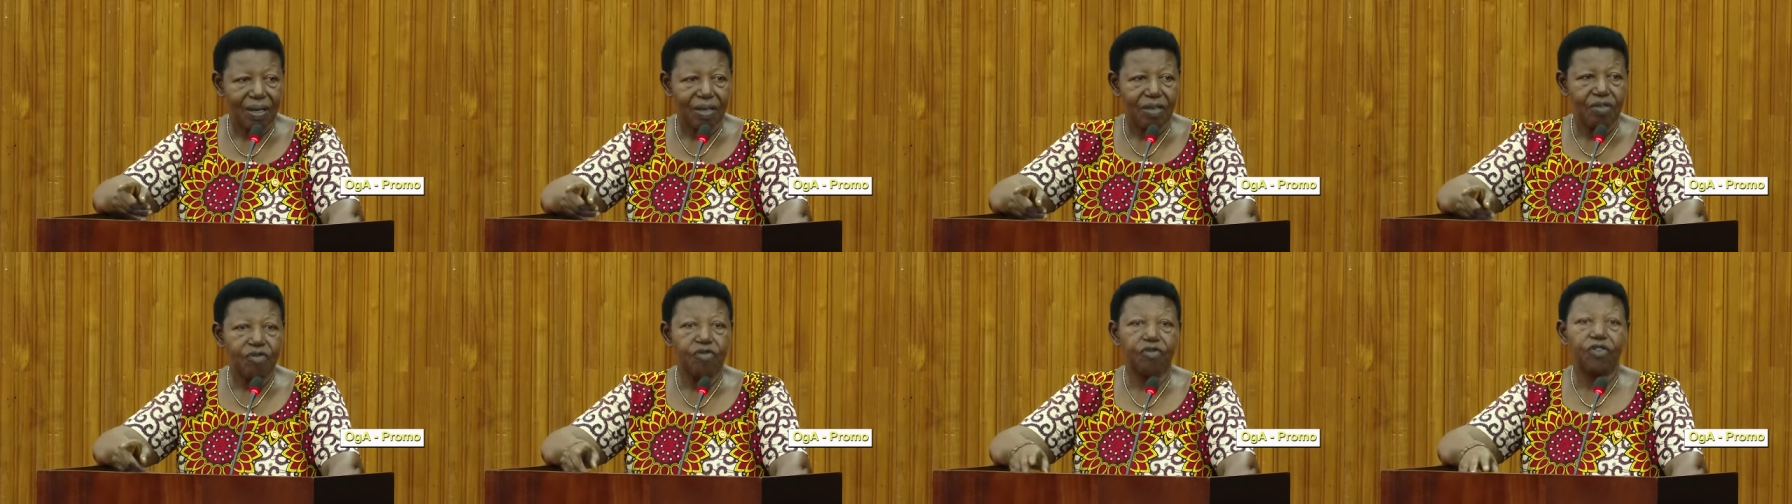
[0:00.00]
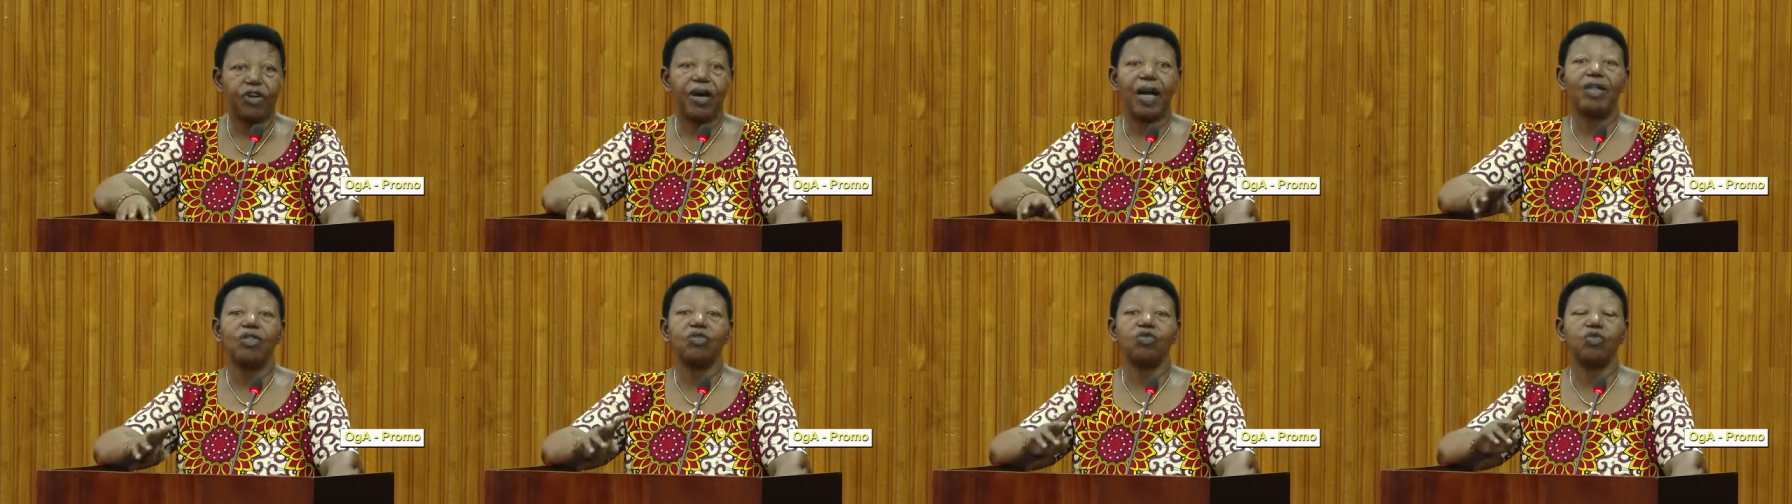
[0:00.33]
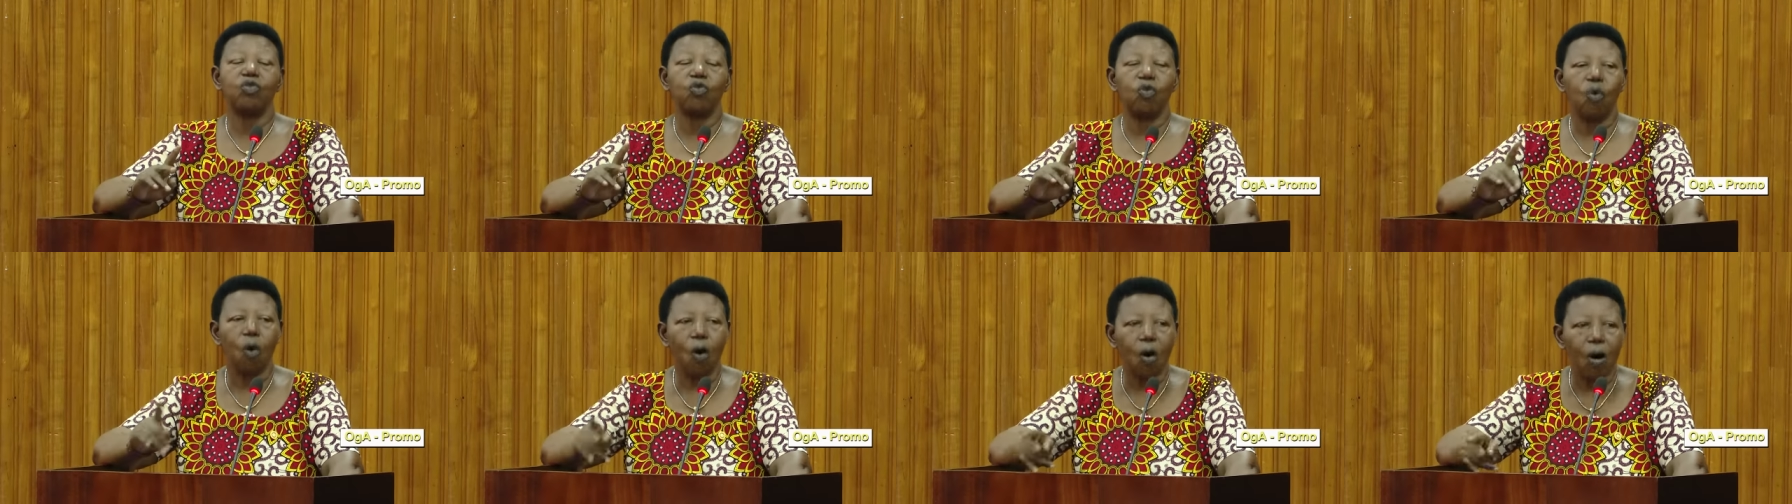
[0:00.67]
If you can't
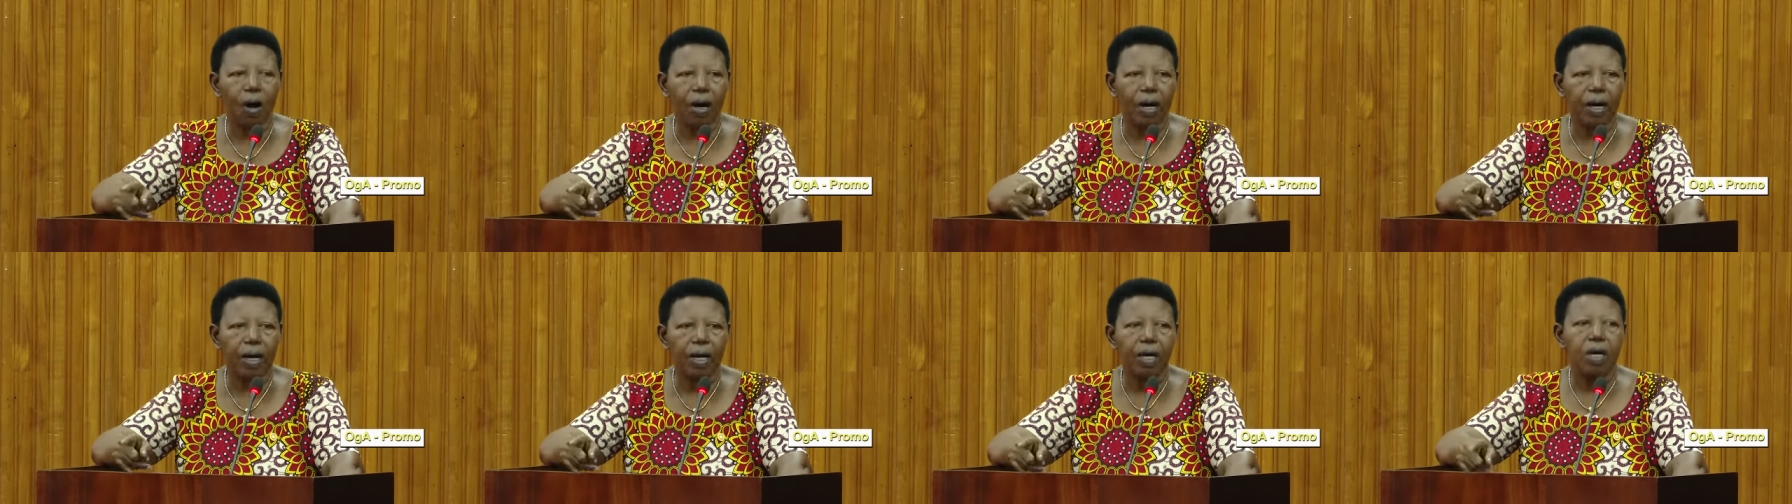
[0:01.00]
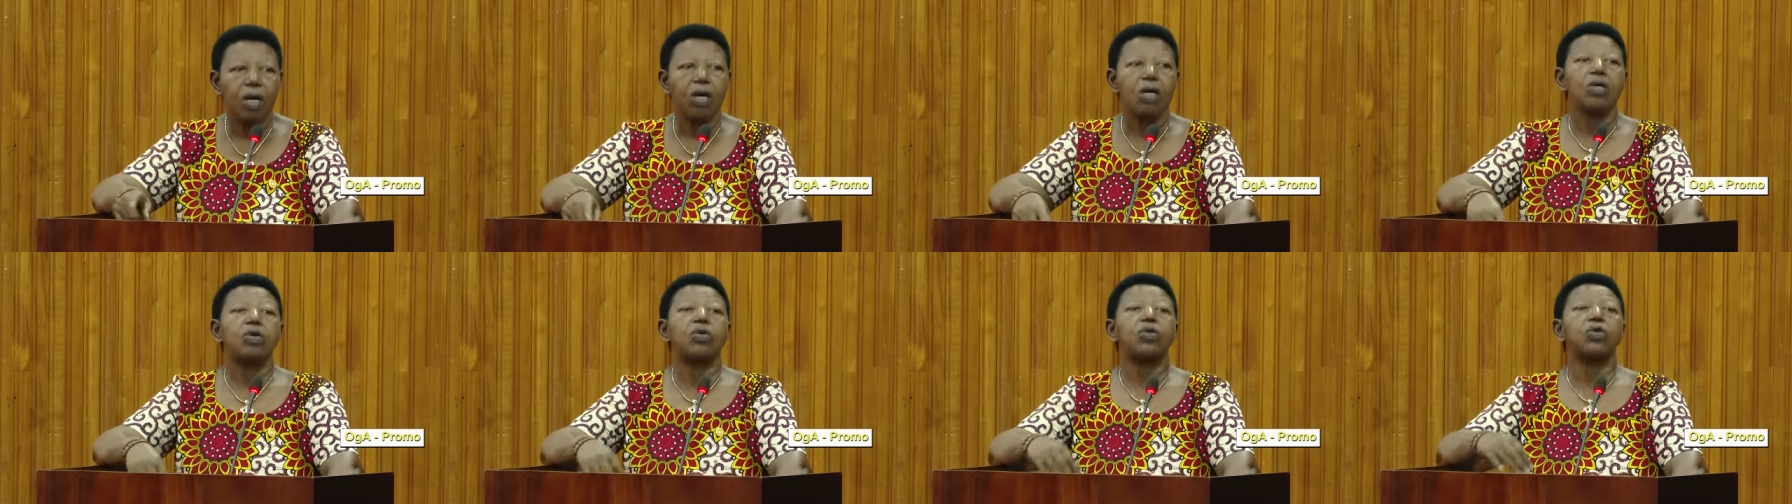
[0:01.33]
walk,